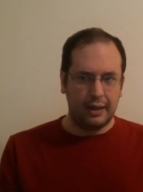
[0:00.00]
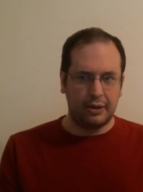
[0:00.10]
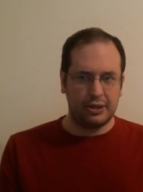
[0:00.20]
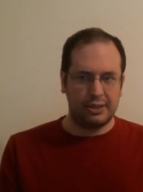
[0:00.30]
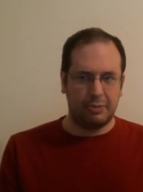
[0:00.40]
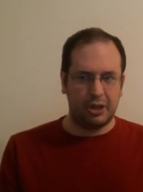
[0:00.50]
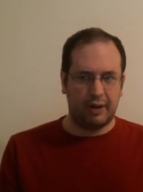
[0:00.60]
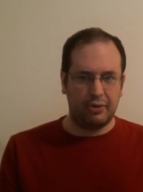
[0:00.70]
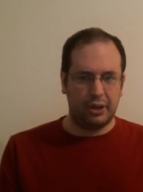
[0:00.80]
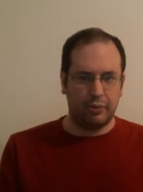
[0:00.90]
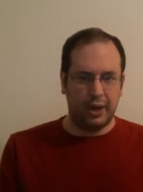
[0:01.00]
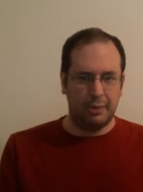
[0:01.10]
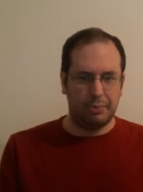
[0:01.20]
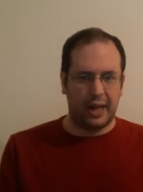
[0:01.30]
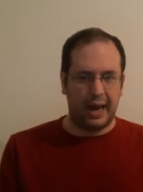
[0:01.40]
There's some cleverly
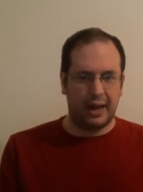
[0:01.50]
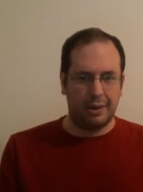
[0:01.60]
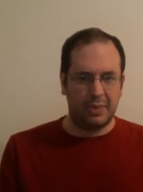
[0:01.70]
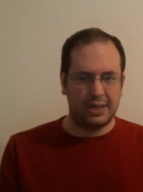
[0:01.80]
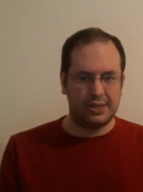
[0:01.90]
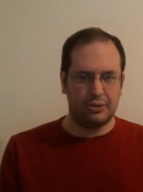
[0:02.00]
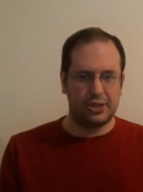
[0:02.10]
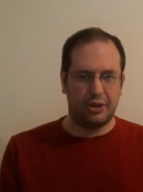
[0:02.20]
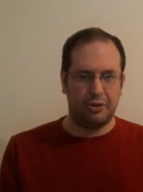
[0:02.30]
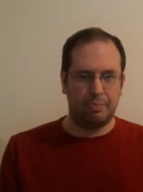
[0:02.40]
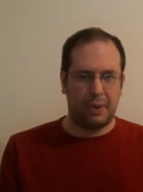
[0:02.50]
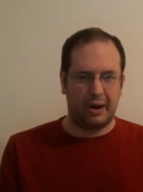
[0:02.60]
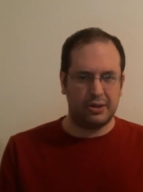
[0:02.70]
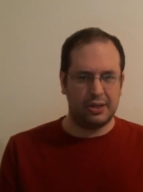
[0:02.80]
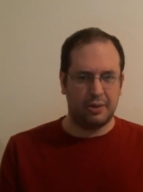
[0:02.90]
written plot elements. There's other
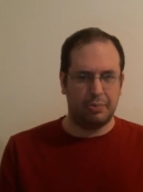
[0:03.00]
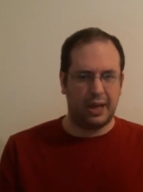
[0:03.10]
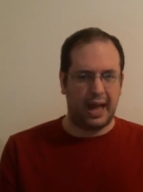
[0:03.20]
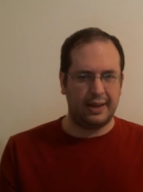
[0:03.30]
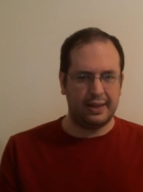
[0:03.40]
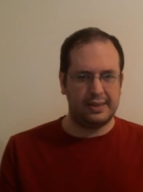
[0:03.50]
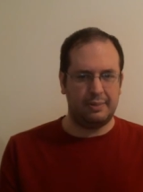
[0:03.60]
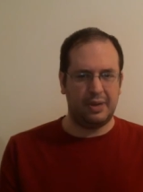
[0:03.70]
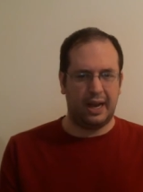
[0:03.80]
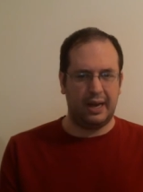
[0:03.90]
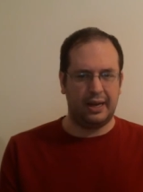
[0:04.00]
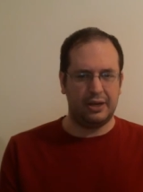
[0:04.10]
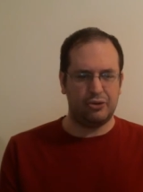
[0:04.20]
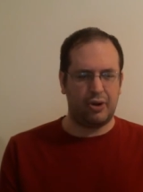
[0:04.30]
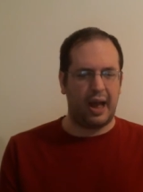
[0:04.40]
parts of the plot that seem kind of
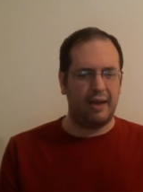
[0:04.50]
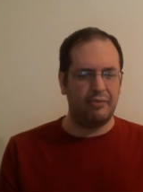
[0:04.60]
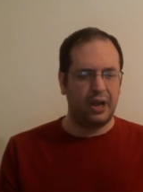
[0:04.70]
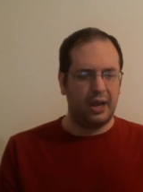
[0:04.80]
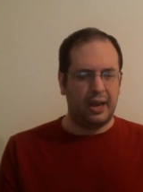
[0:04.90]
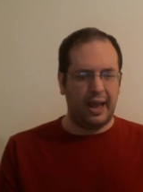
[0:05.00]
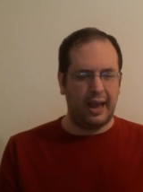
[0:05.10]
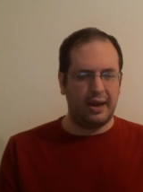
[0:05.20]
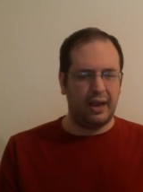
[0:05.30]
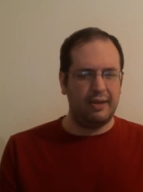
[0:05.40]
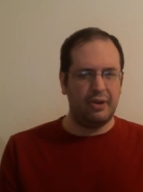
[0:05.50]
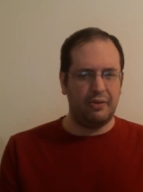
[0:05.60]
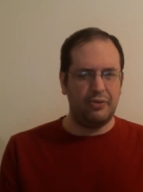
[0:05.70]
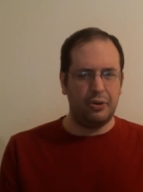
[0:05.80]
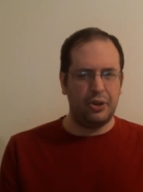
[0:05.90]
contrived. And uh, even
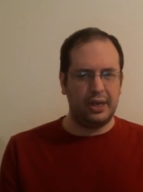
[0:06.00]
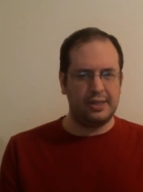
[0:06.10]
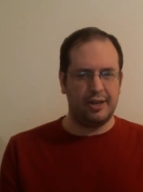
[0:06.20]
a few things